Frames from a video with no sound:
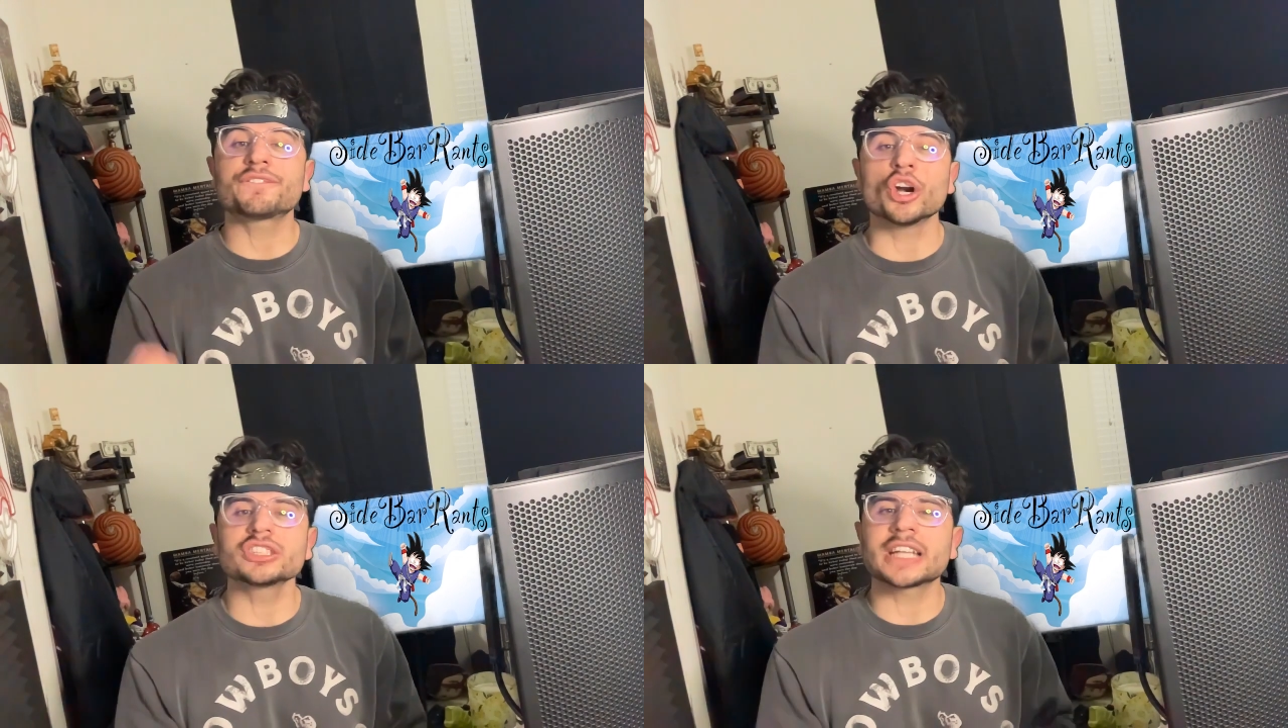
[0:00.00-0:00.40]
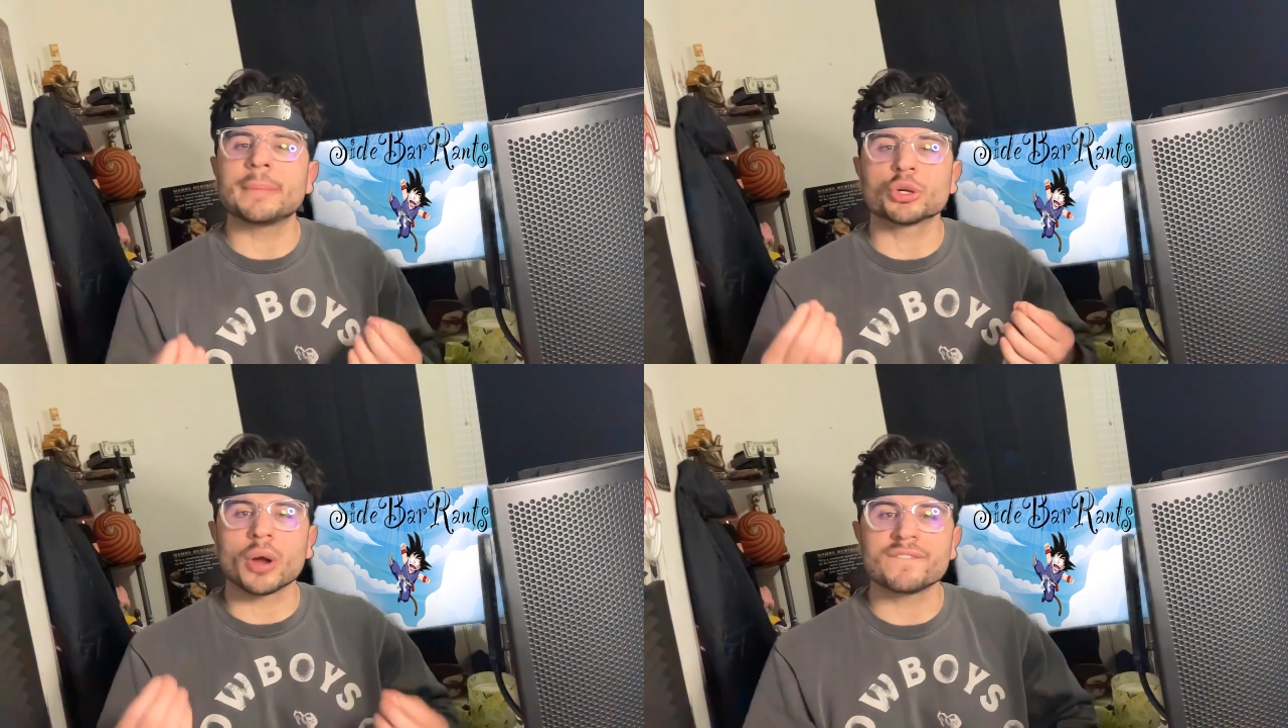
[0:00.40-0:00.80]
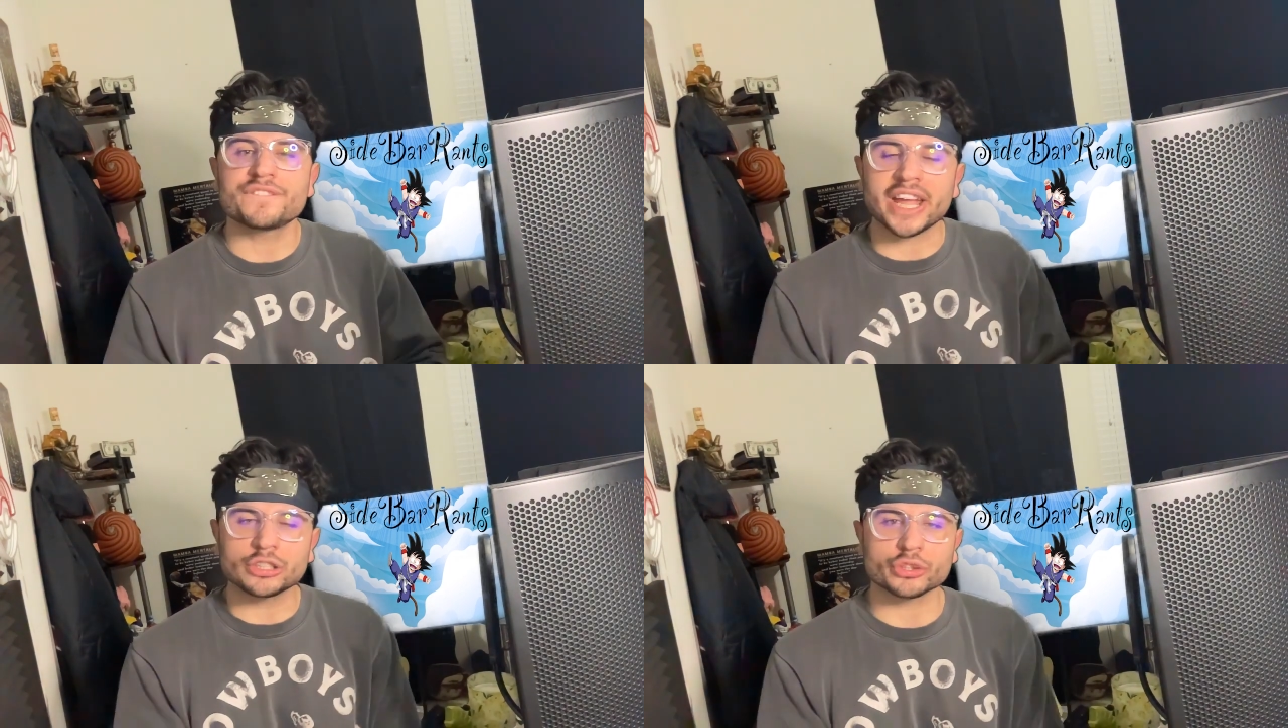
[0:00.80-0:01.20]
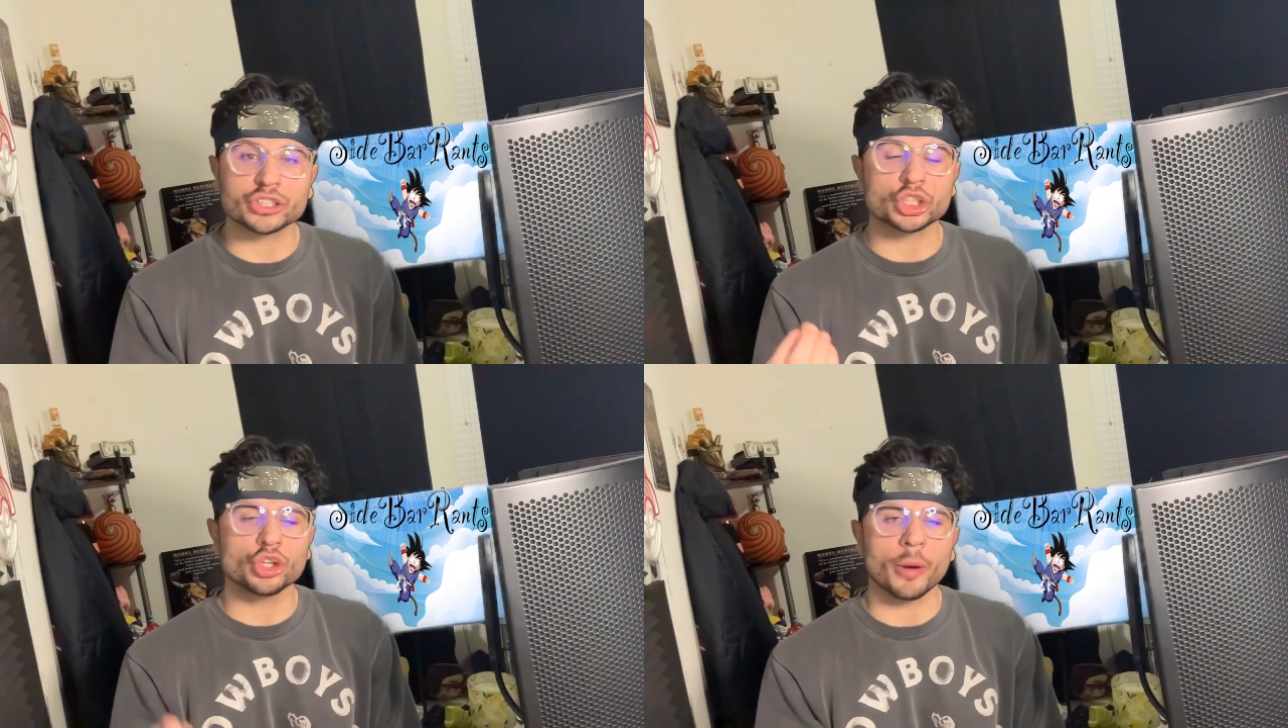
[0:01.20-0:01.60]
first came to run fades with
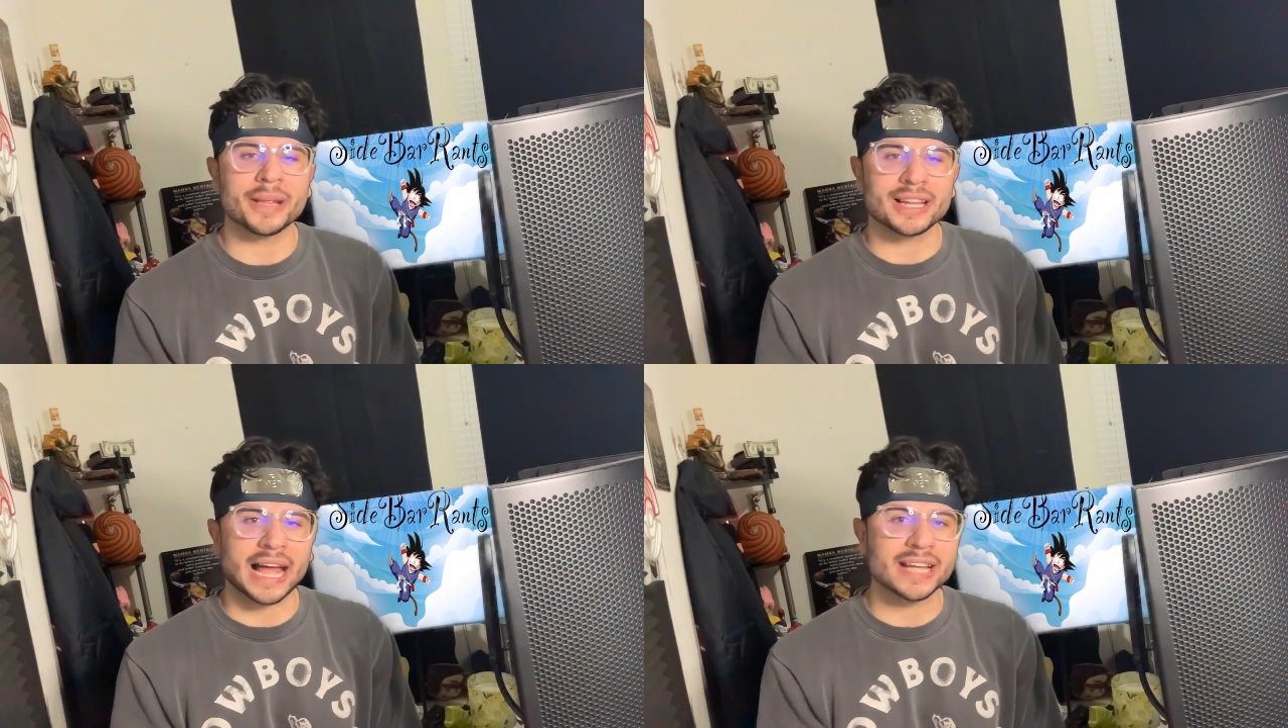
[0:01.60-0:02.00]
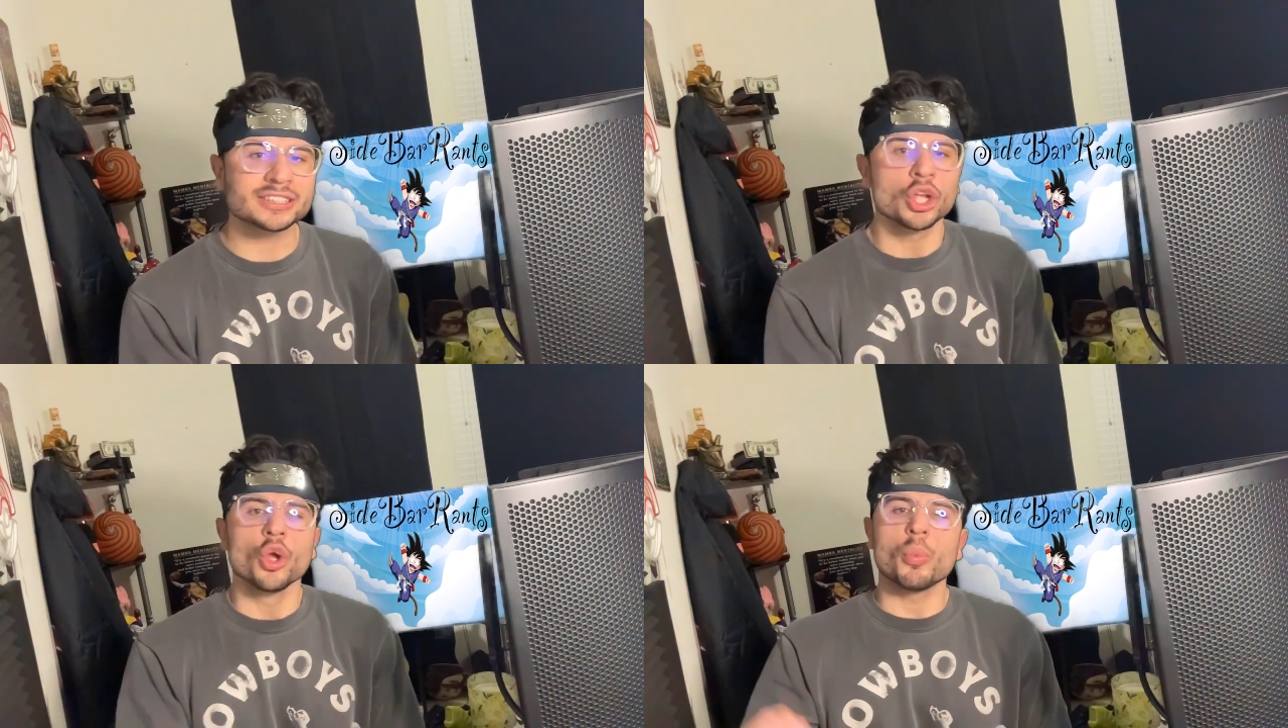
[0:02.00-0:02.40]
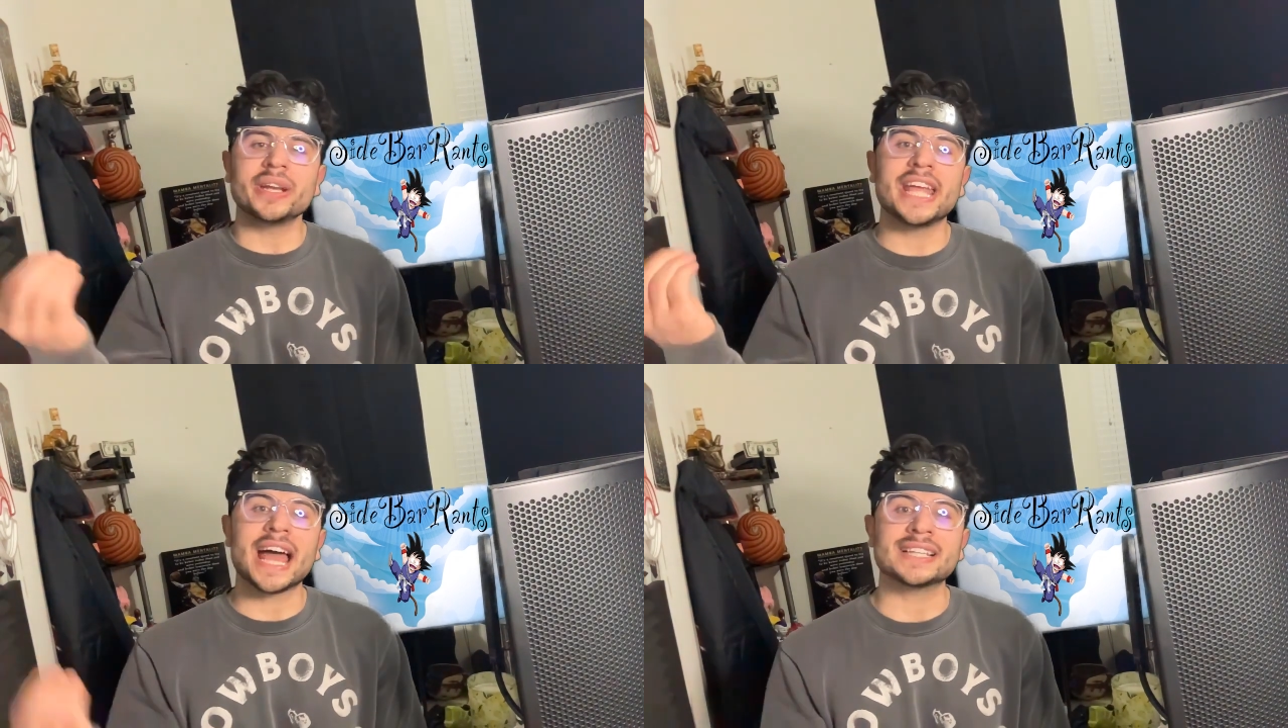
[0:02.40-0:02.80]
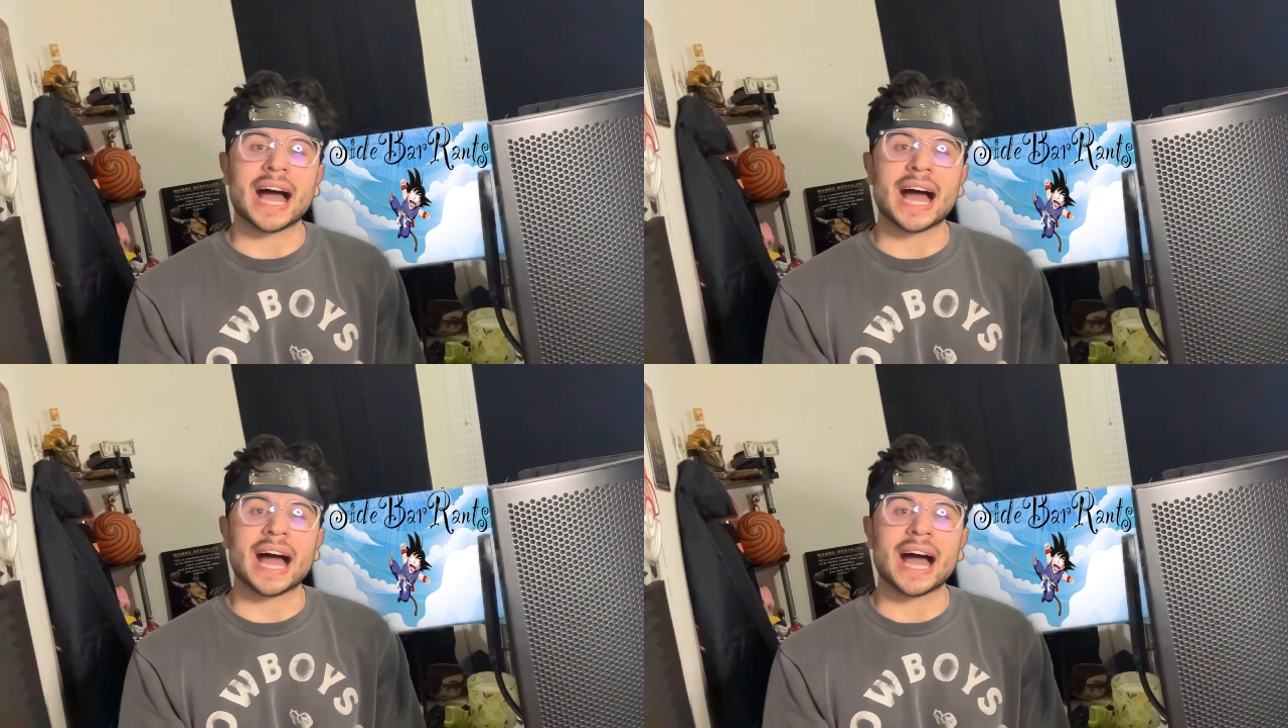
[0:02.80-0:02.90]
the Shinobi Alliance when he had